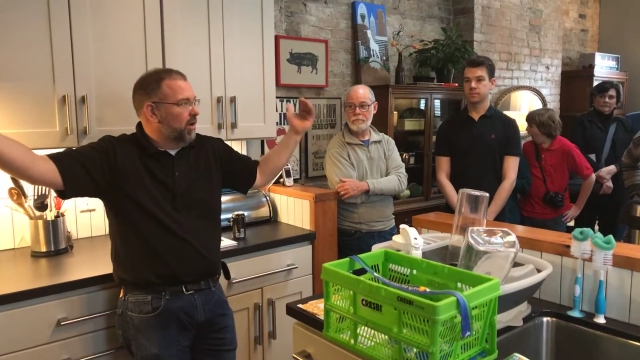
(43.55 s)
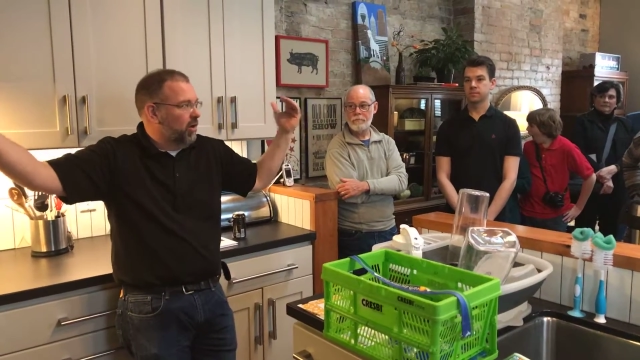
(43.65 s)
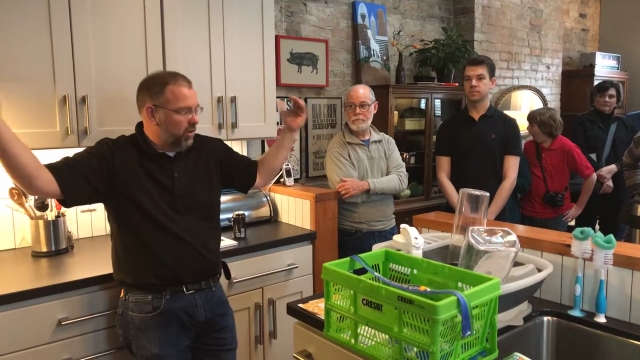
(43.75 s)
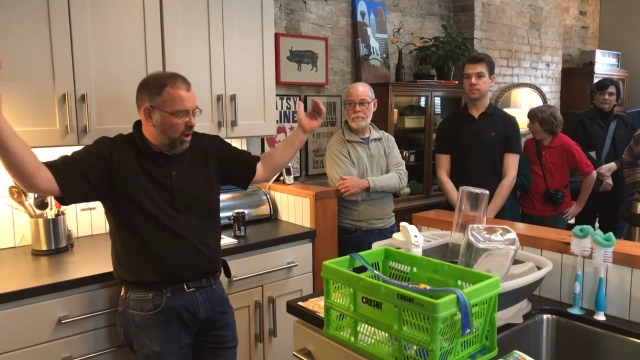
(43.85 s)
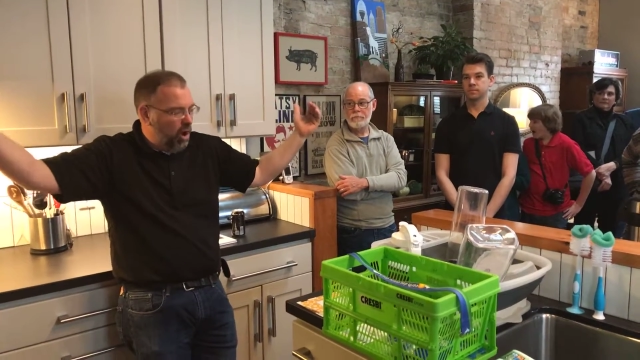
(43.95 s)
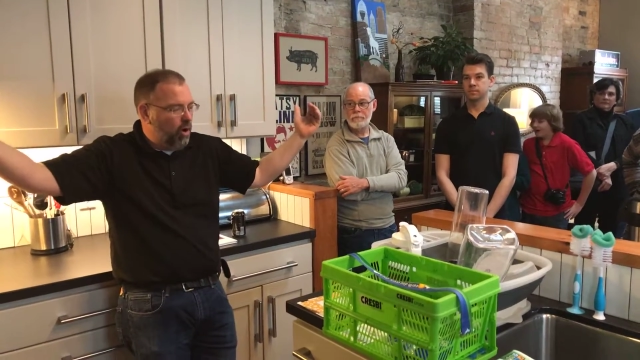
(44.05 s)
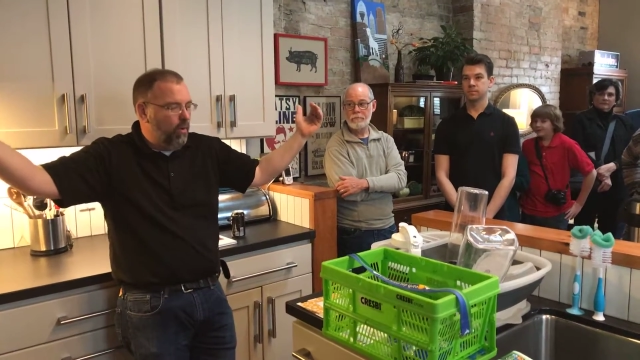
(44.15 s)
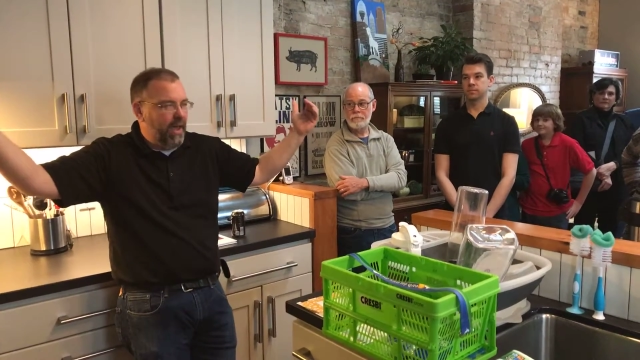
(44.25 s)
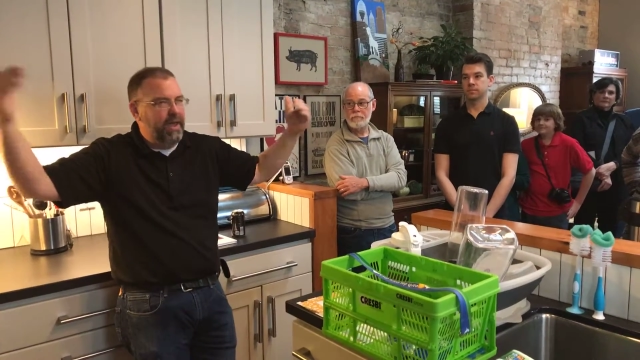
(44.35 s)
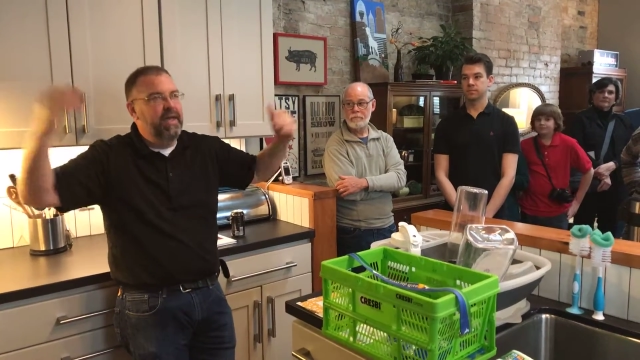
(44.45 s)
dark
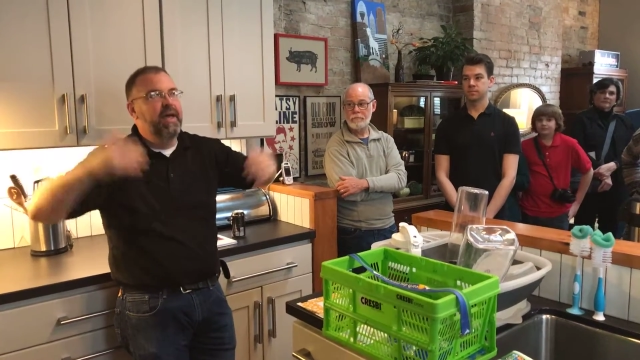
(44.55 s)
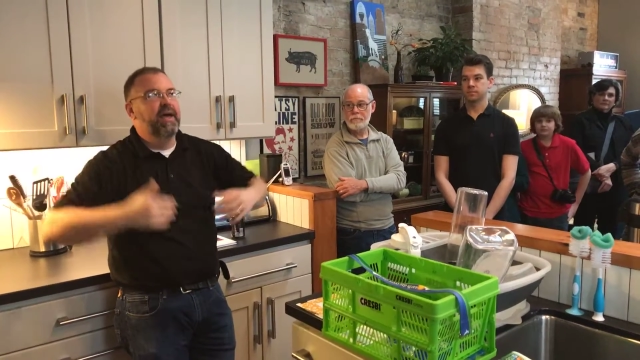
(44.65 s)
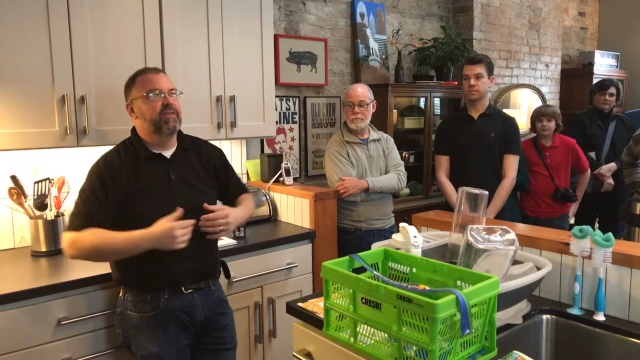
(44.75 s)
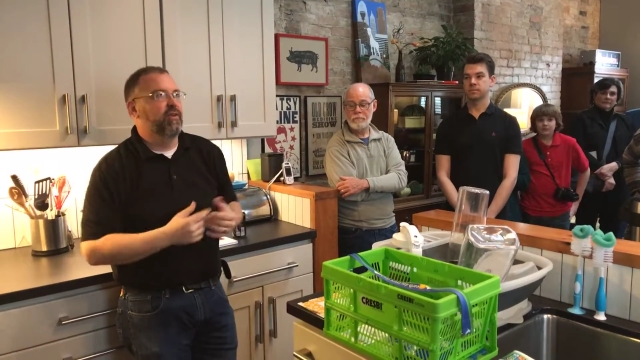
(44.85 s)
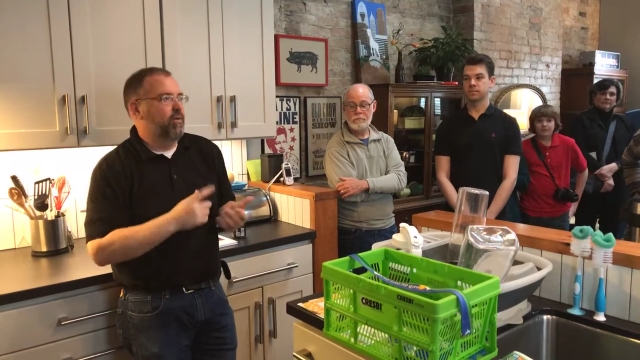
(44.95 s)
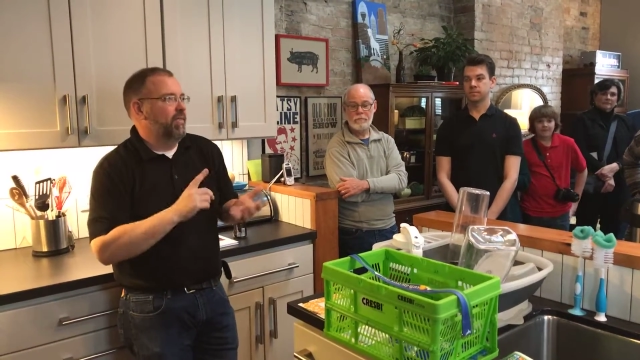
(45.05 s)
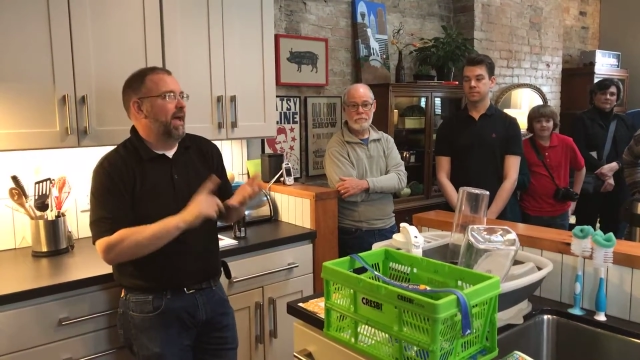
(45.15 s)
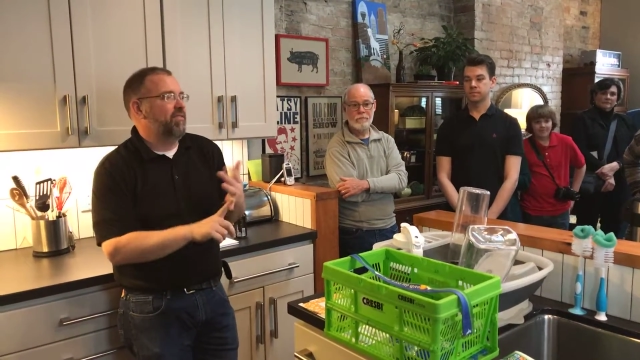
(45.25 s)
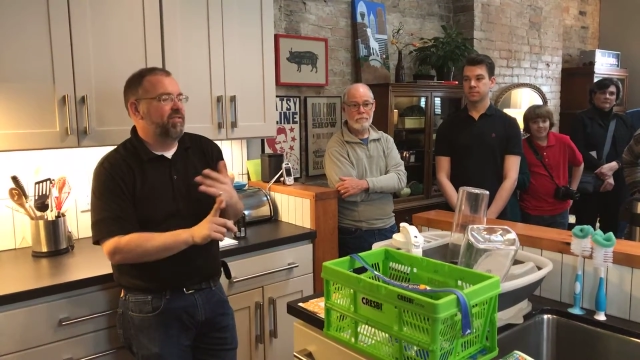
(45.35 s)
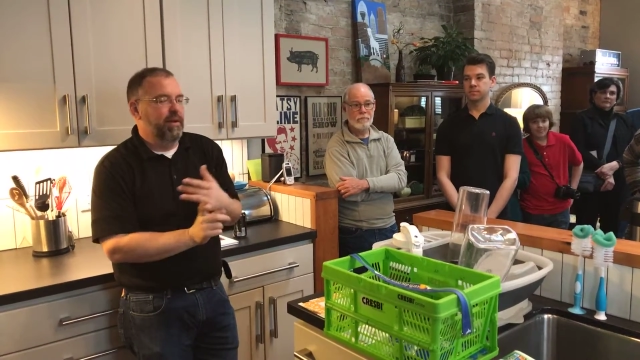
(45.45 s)
hallway. So
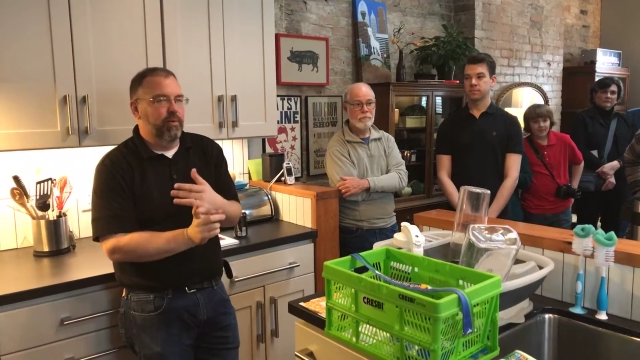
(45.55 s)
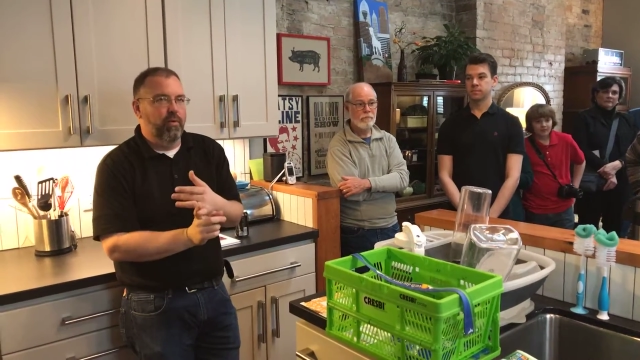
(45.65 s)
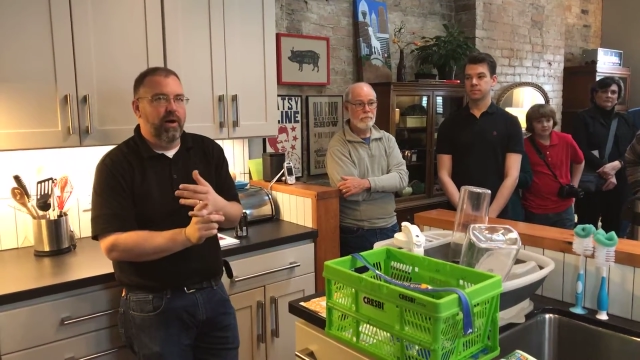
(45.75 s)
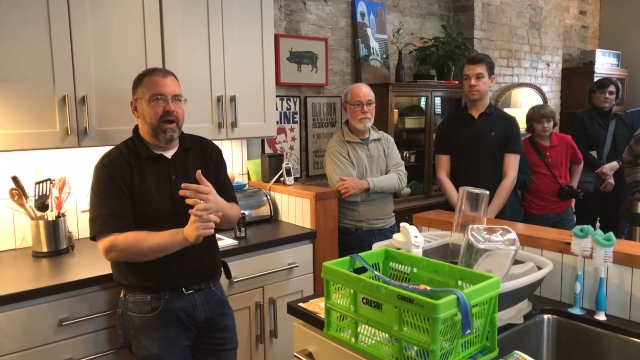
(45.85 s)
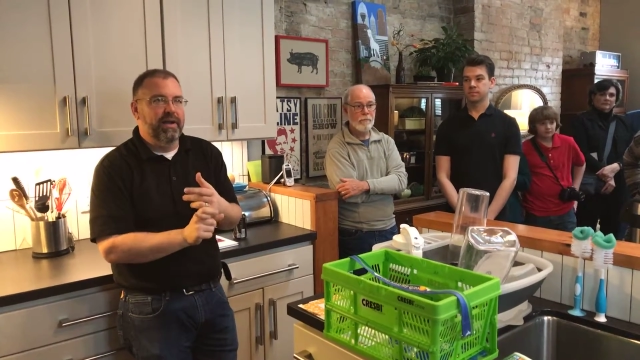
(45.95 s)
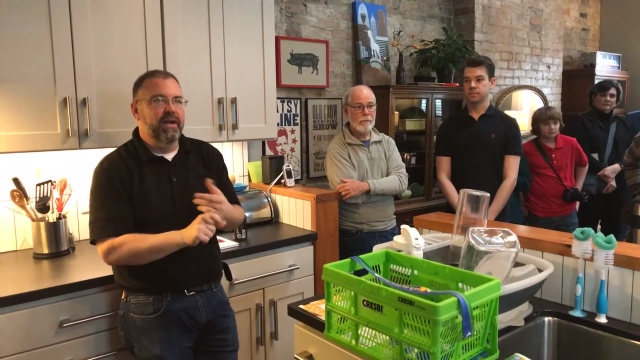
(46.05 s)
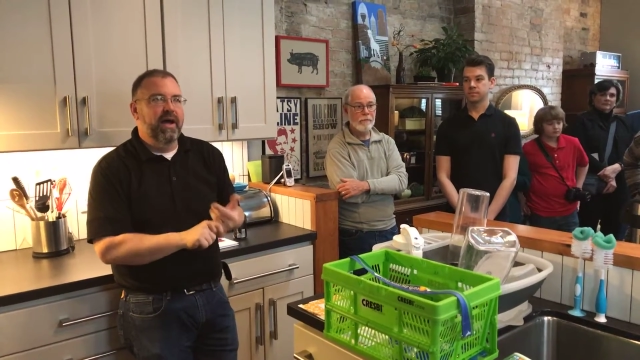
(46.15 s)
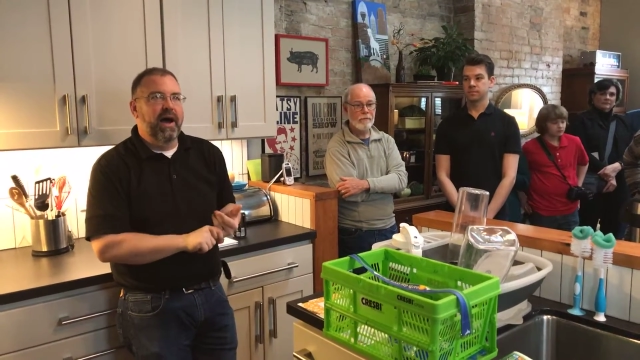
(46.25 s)
that's number one.